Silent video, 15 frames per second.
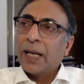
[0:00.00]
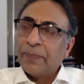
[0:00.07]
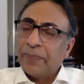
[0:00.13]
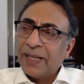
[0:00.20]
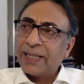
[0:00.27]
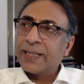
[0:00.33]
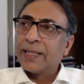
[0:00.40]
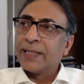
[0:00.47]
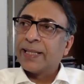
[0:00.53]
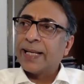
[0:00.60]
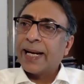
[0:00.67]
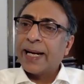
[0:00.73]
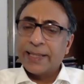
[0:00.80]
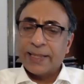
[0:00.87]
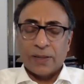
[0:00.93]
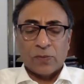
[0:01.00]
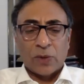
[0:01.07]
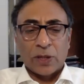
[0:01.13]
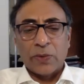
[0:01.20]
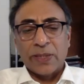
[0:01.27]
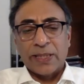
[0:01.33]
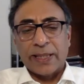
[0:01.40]
basis that
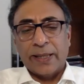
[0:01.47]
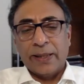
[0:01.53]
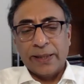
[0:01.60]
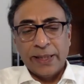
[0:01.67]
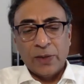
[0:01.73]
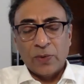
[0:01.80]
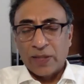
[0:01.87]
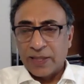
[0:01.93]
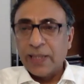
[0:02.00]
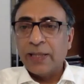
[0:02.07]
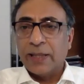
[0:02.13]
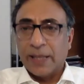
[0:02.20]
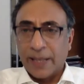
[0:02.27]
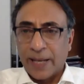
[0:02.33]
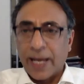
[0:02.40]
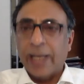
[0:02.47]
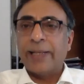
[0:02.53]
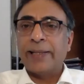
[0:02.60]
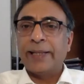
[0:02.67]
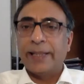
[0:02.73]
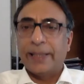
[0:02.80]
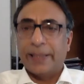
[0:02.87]
what was agreed was
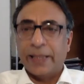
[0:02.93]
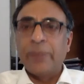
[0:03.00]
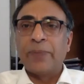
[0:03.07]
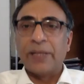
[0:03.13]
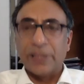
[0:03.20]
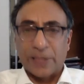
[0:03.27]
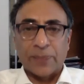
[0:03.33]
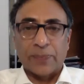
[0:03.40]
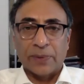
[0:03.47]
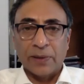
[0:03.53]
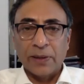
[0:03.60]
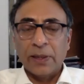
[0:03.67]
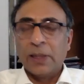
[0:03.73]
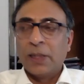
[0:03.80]
inherently, in principle,